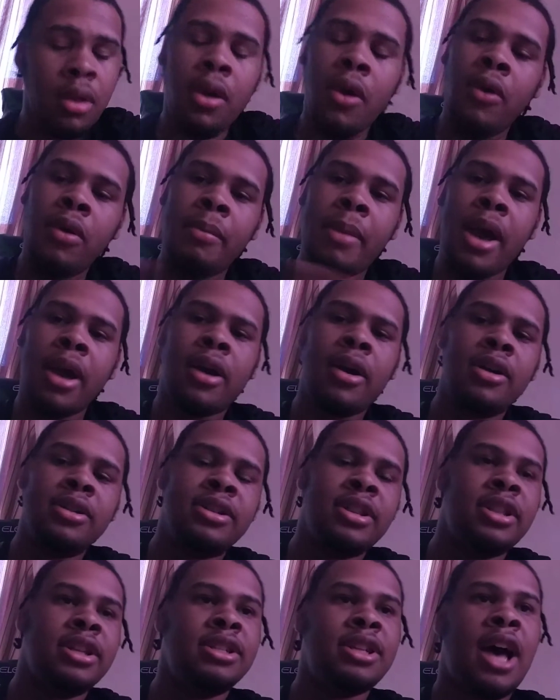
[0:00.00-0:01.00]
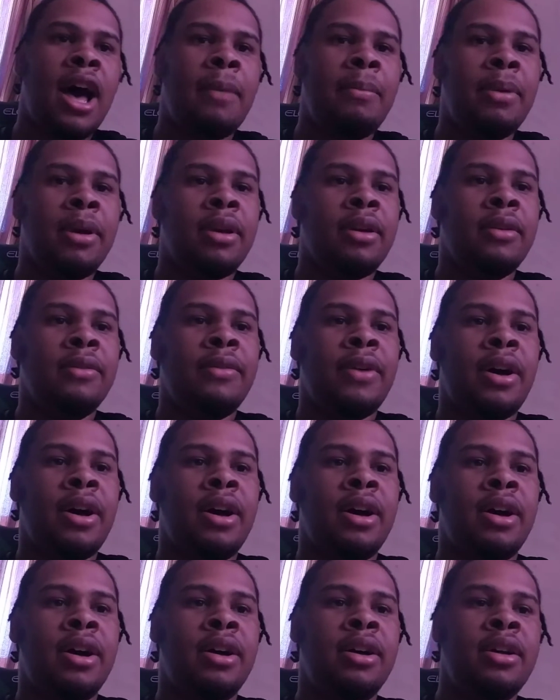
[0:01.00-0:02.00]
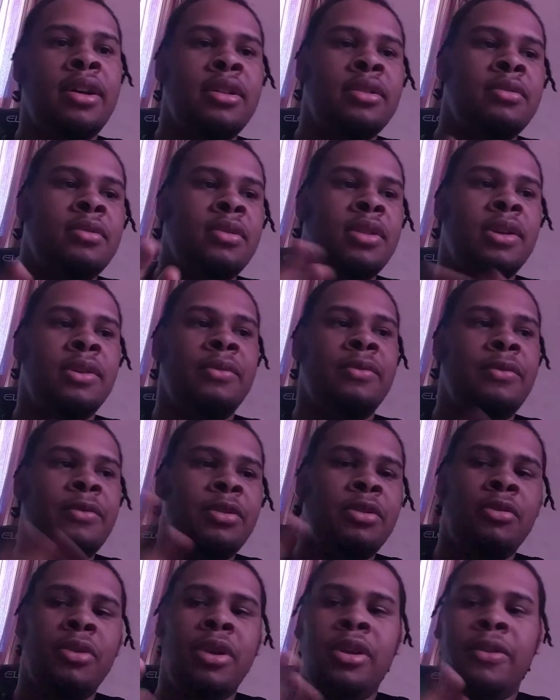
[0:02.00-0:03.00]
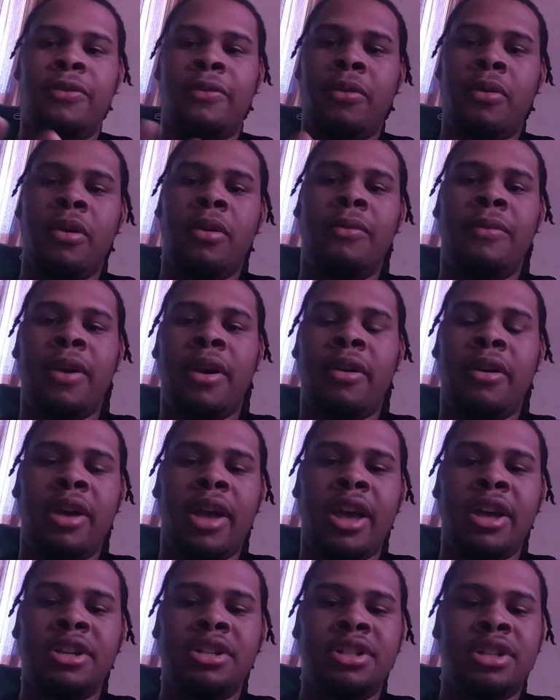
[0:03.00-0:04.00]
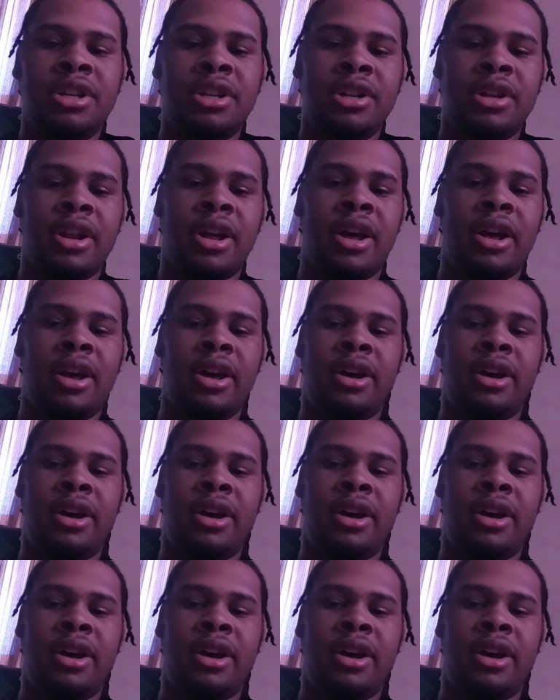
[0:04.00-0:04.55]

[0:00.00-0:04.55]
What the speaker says: Going back onto the topic of the 3 to 4 variation